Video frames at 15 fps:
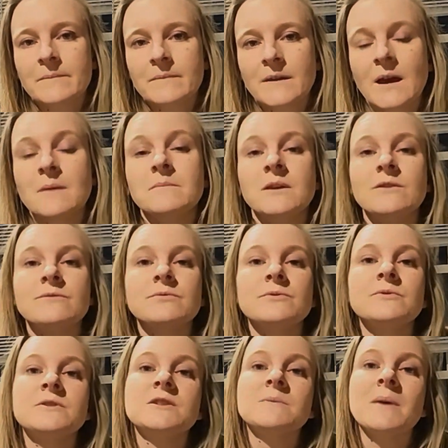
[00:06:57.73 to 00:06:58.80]
get me
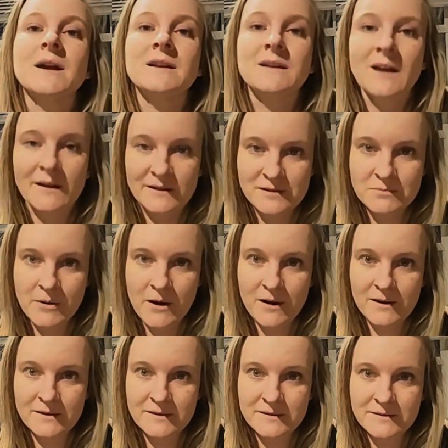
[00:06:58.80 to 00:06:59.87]
through to my next
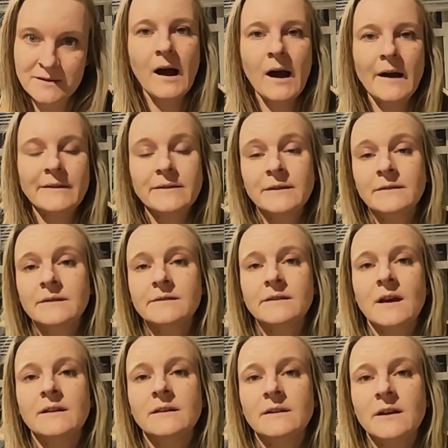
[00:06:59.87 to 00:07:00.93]
box. I think this
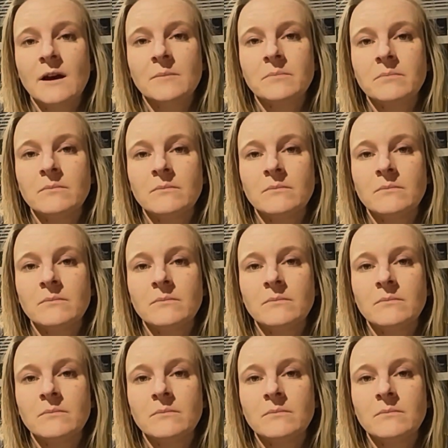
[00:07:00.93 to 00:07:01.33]
ended up